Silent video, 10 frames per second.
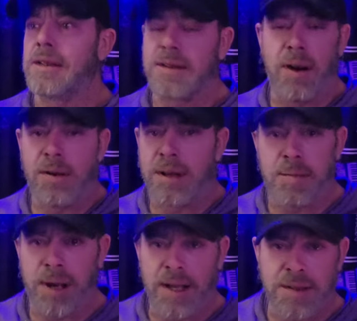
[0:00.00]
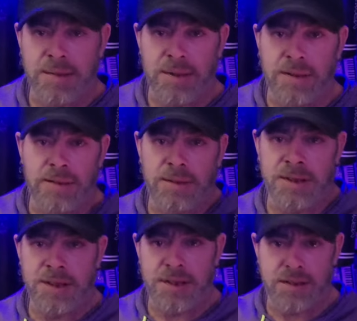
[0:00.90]
it's uh, totally possible
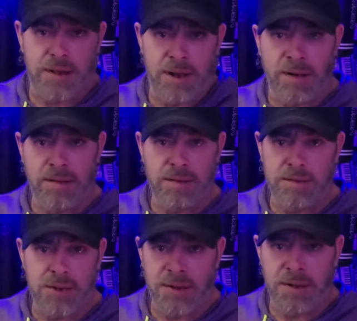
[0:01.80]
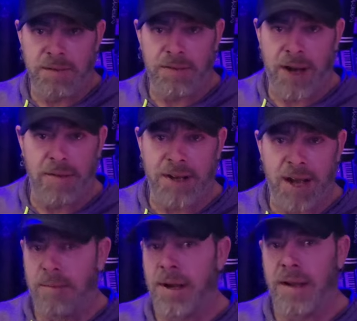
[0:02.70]
with just you know doing five
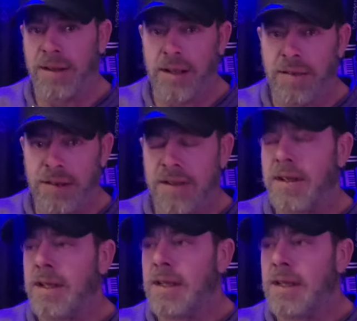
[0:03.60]
compound lifts.